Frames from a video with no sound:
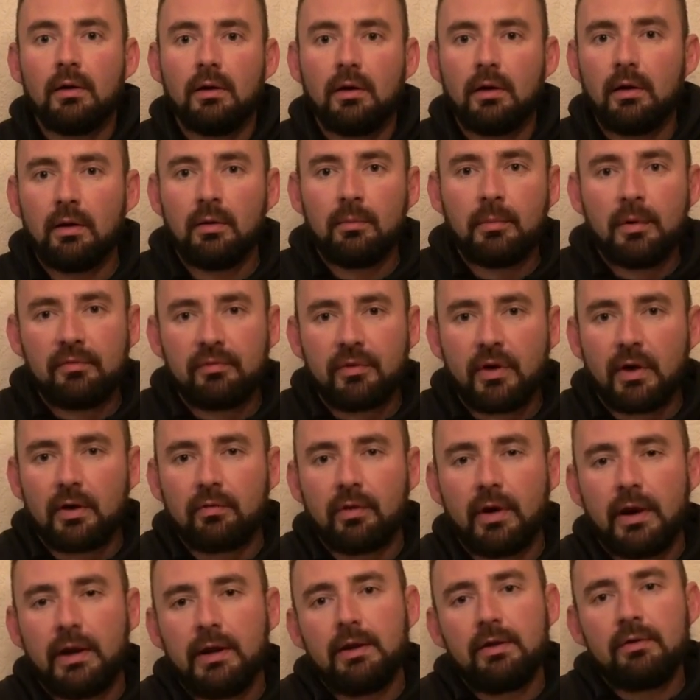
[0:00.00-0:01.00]
I've kind of
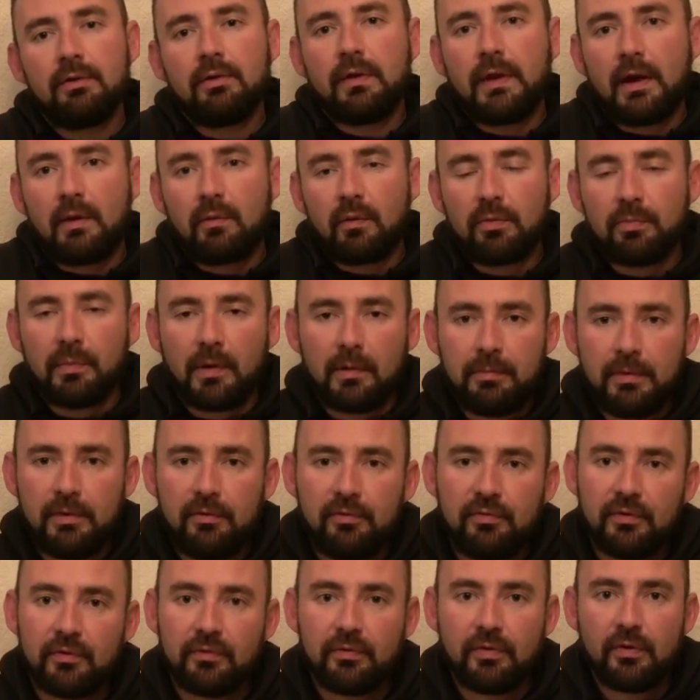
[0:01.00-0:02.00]
ran into that with my
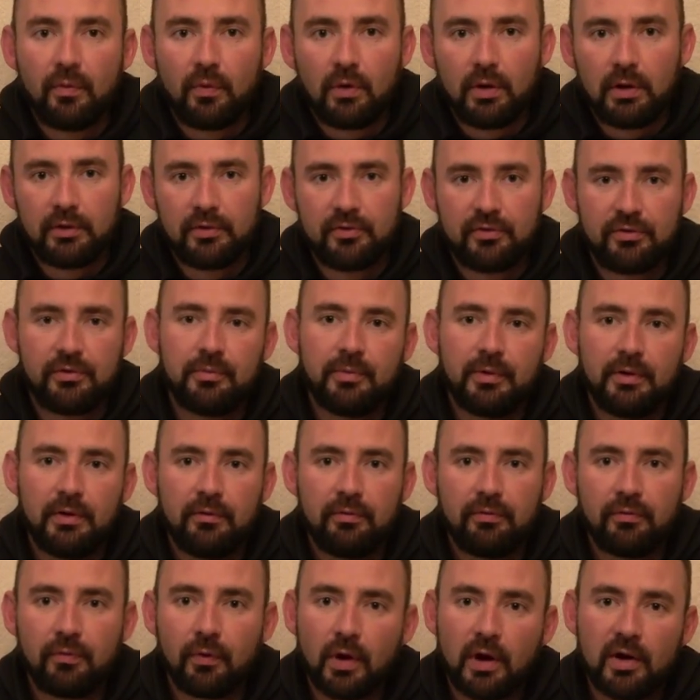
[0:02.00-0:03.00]
P51. Some of the
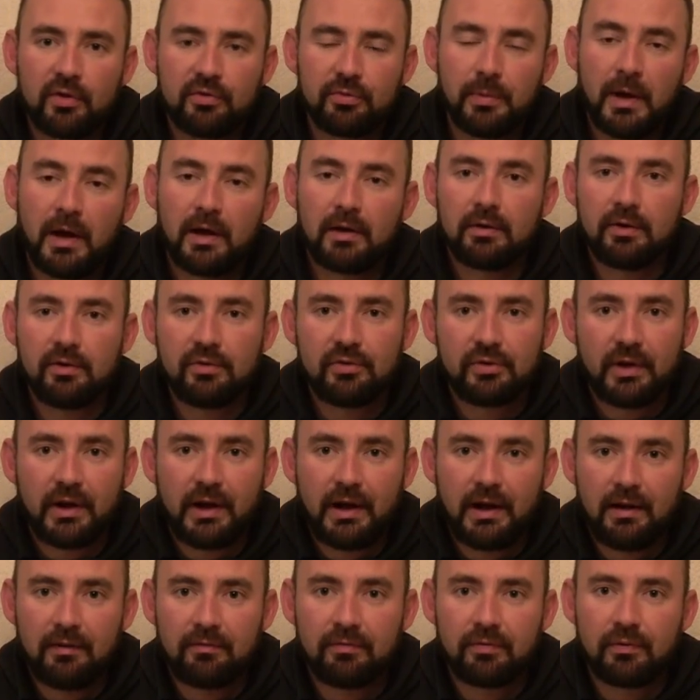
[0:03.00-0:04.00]
4S batteries that I
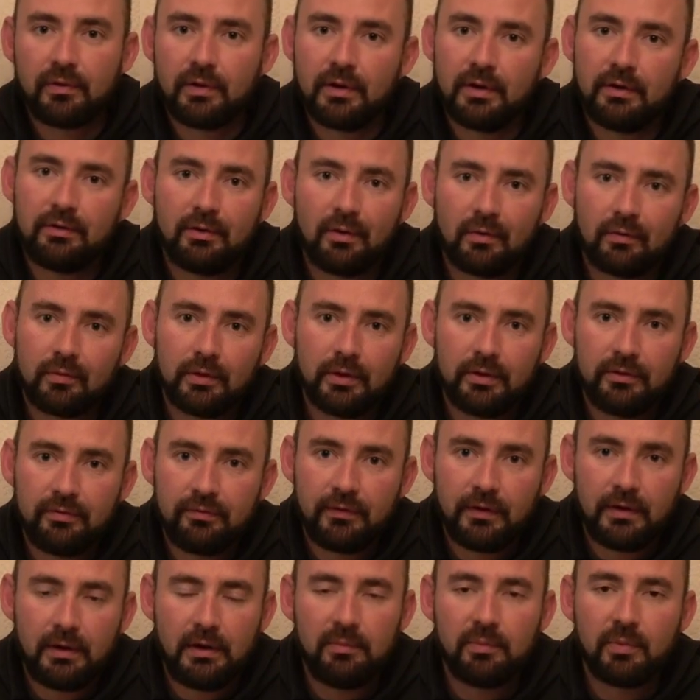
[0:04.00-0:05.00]
have for it don't really
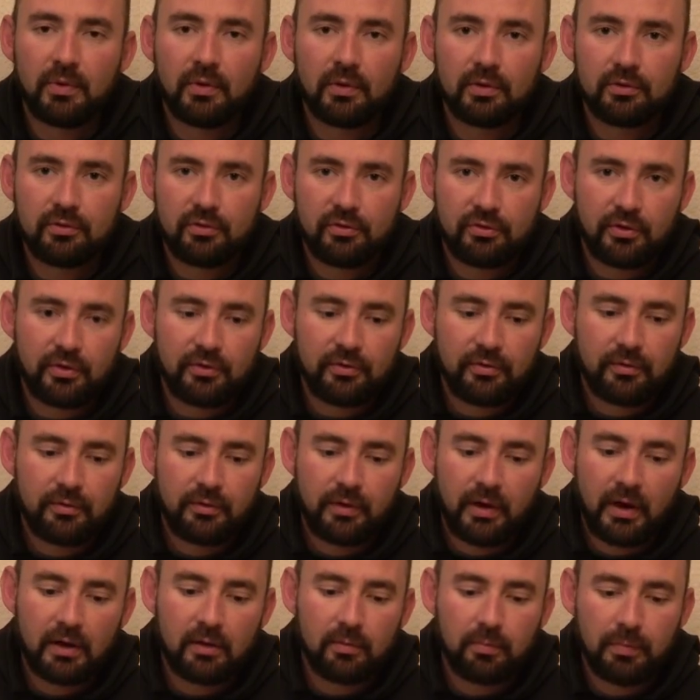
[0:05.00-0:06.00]
fit anymore just because they're
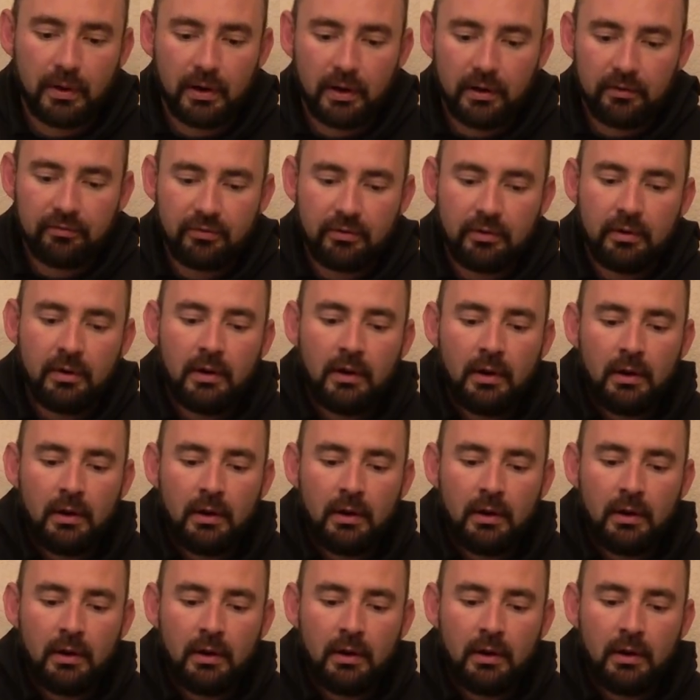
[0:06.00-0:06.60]
kind of puffed.